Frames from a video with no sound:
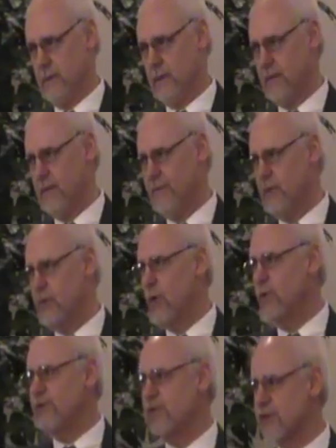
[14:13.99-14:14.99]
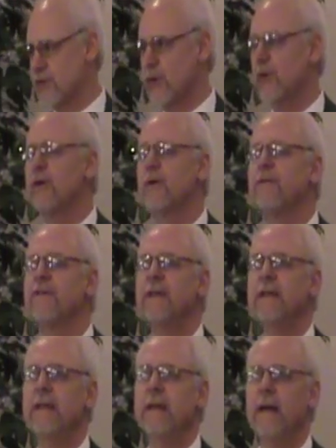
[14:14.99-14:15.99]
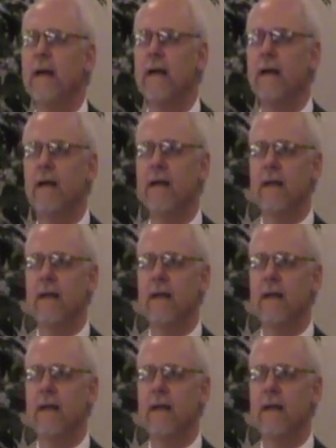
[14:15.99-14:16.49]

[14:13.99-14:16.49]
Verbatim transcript: uh, if you don't serve uh,